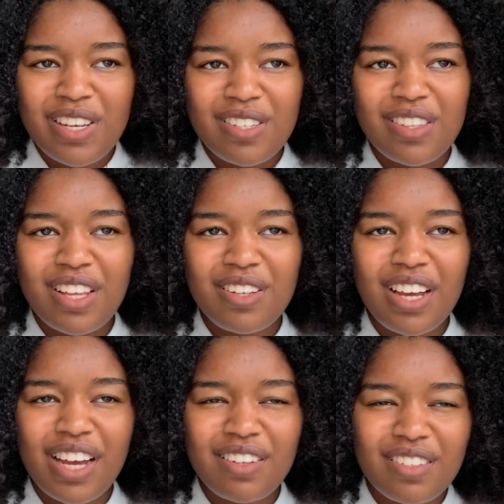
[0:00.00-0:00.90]
So then you
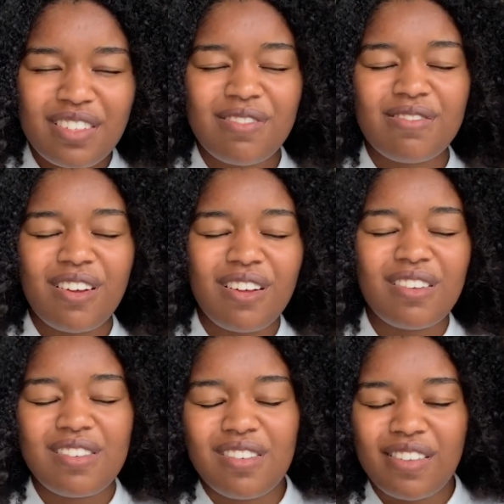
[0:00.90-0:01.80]
kind of just
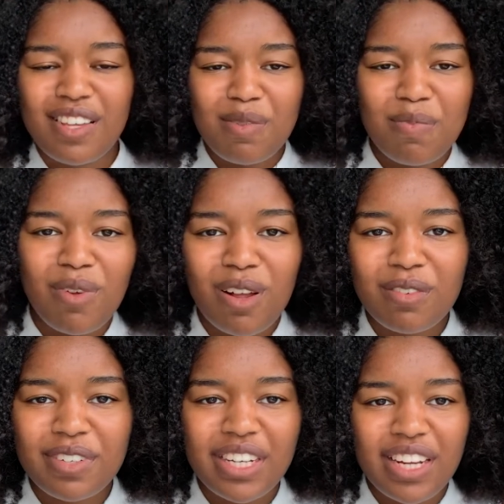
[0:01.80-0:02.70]
fall asleep while
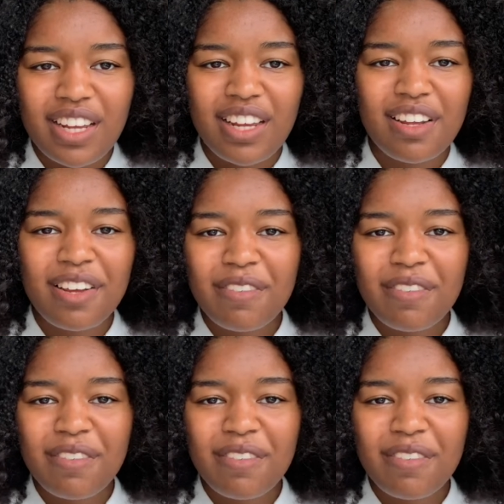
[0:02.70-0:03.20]
reading.